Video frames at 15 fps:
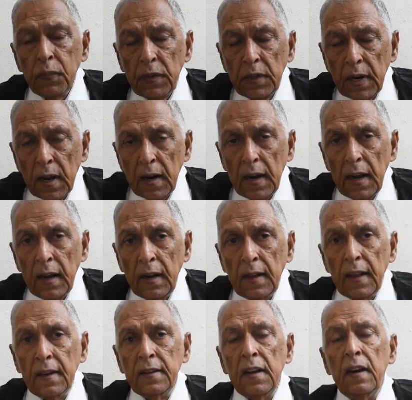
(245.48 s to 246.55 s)
turning
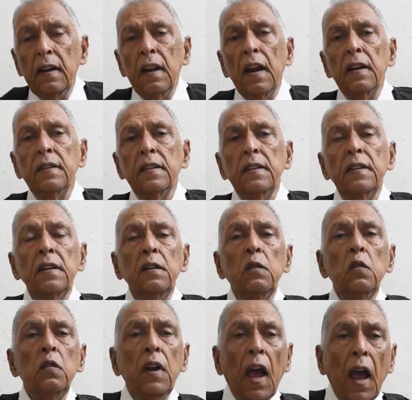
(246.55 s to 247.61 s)
the sentences
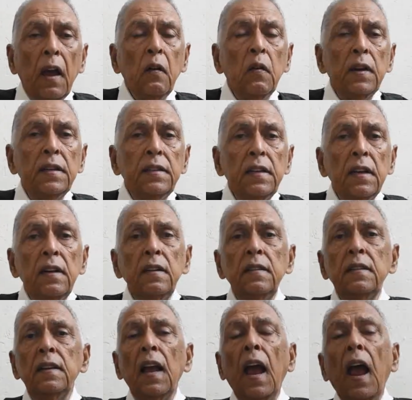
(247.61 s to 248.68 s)
into tag
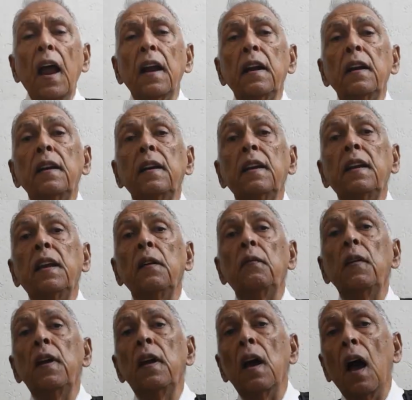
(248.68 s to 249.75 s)
questions and
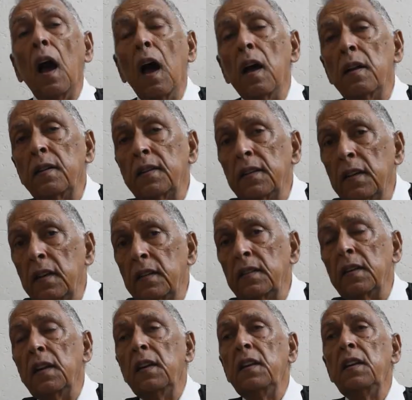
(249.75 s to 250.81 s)
giving answers
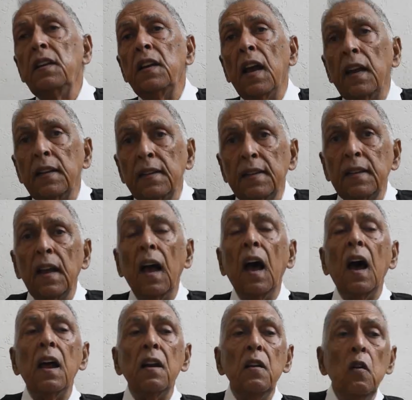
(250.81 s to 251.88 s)
in yes
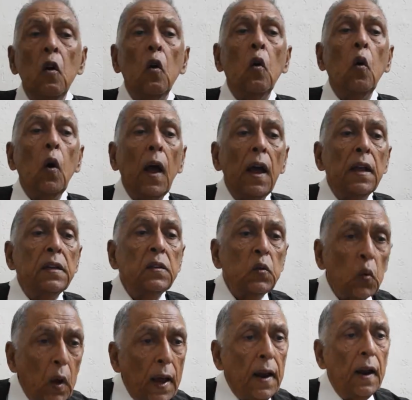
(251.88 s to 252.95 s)
or no as
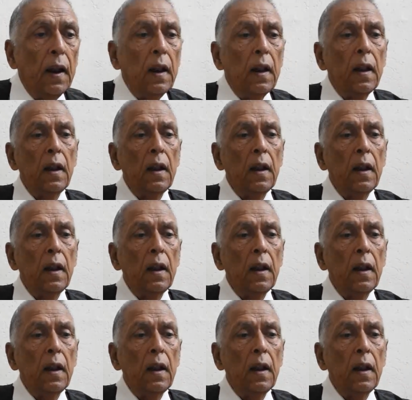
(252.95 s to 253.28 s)
well.